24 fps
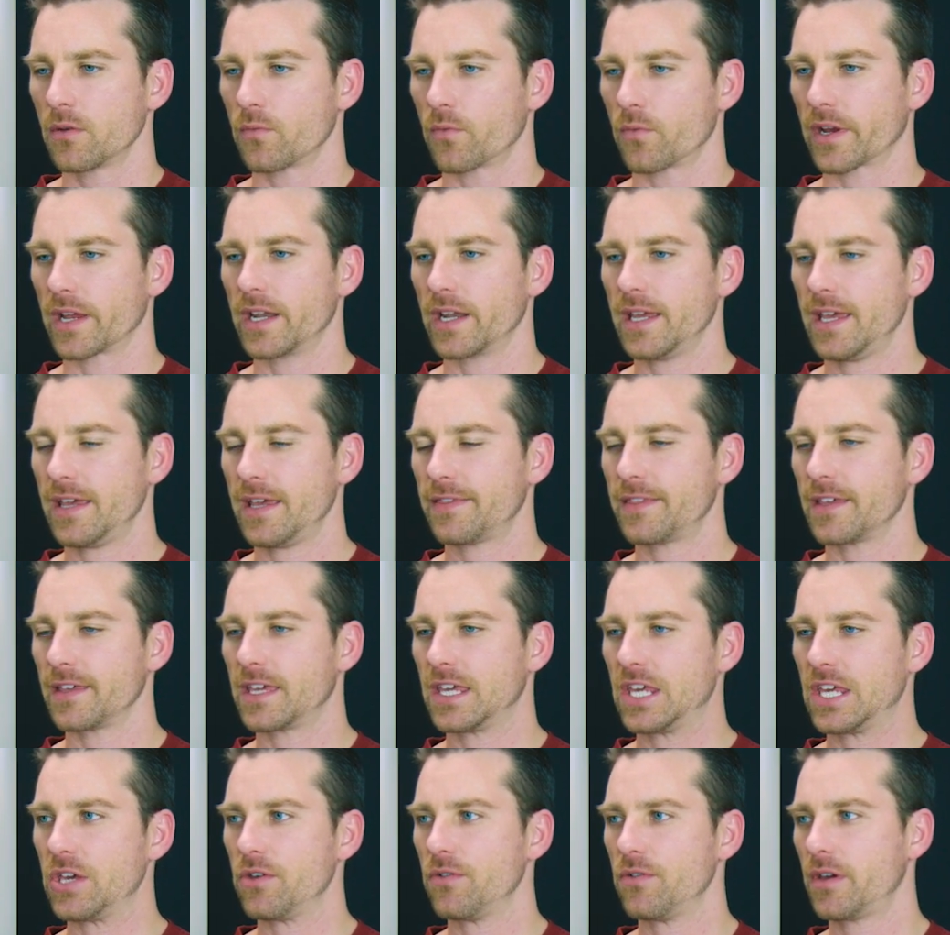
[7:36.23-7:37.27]
We're going to hit the
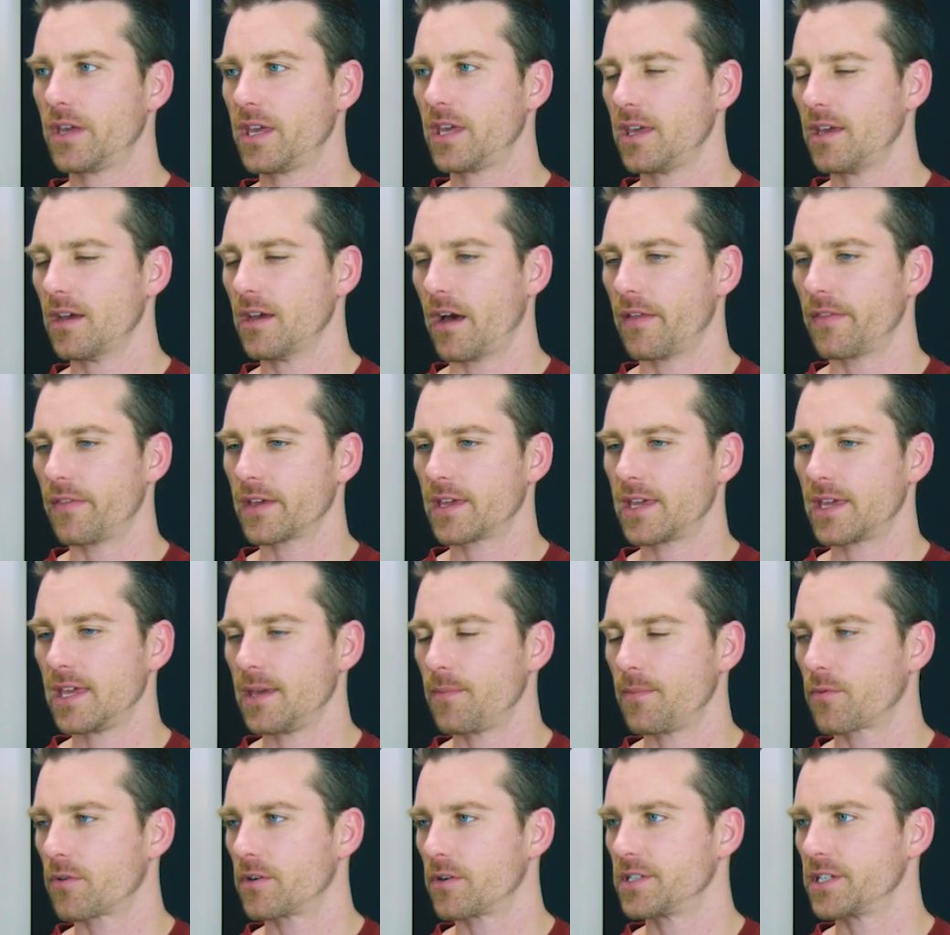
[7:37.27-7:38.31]
Q key on the
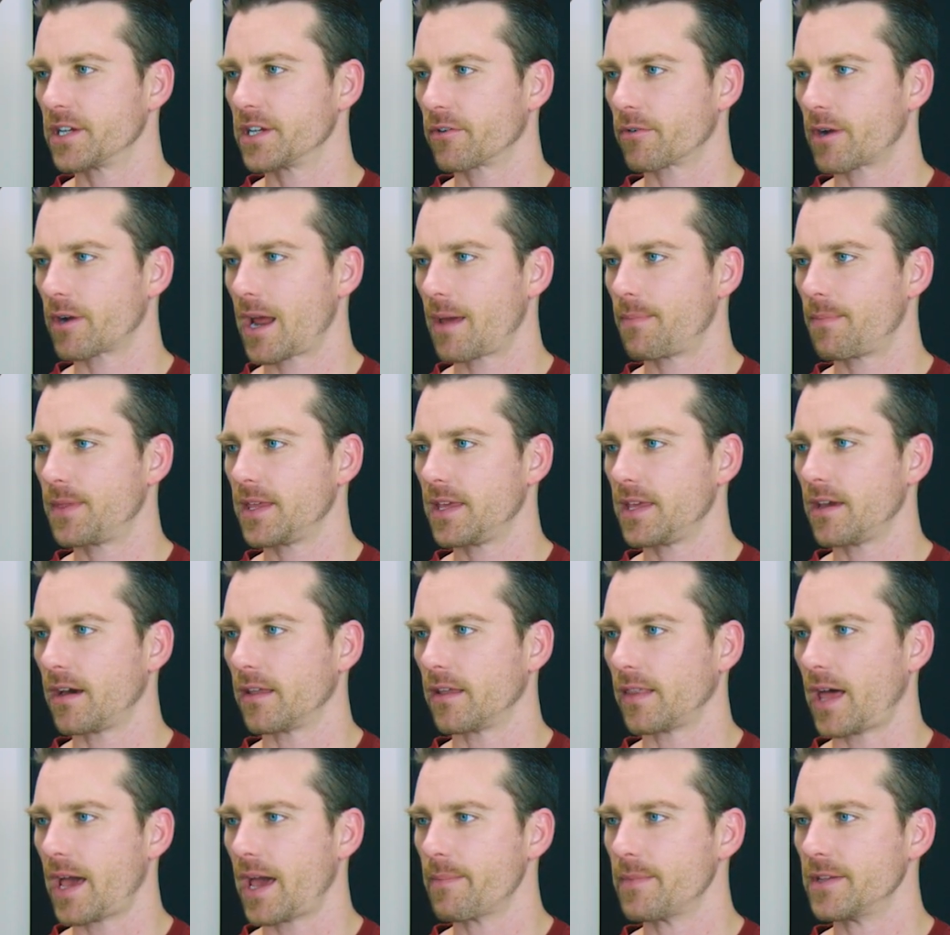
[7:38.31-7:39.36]
keyboard to grab the
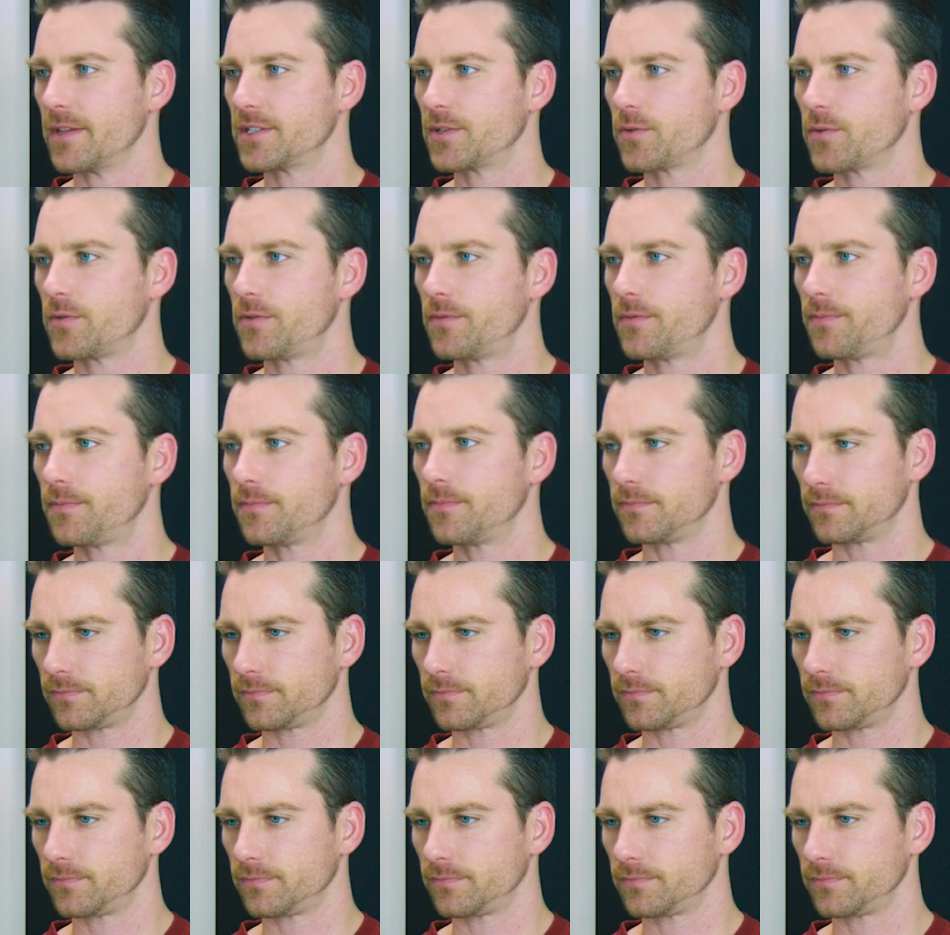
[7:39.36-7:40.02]
alignment tool,